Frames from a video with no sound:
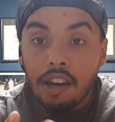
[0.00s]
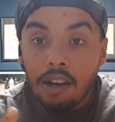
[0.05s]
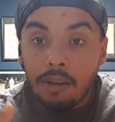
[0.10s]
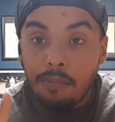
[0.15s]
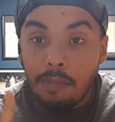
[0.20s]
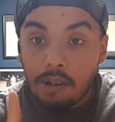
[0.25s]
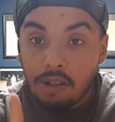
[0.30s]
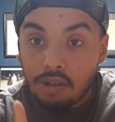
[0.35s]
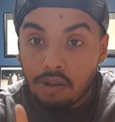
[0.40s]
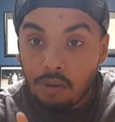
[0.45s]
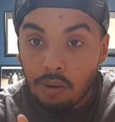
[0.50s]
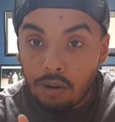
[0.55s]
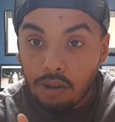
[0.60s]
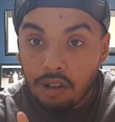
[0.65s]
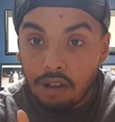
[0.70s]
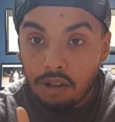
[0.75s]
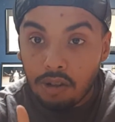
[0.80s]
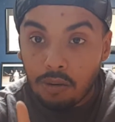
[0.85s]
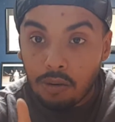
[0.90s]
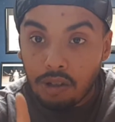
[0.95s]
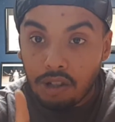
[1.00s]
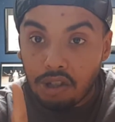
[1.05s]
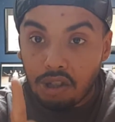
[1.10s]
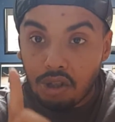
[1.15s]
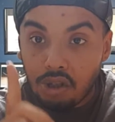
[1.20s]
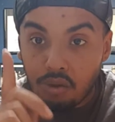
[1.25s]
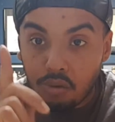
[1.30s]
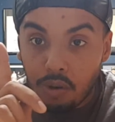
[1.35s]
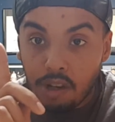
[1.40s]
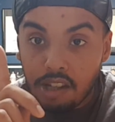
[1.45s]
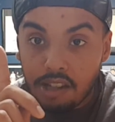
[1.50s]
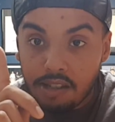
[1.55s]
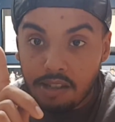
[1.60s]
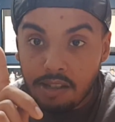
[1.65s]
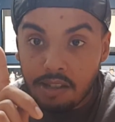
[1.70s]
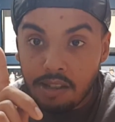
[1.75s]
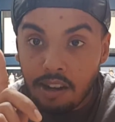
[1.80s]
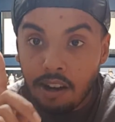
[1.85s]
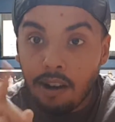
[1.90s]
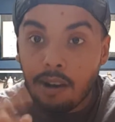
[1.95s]
make sure you're going
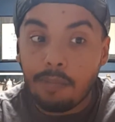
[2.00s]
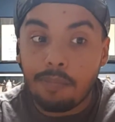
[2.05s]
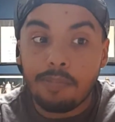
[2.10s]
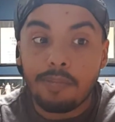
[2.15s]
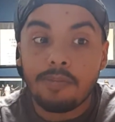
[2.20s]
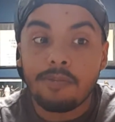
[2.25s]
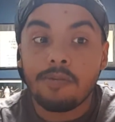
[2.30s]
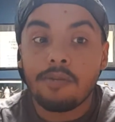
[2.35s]
straight up.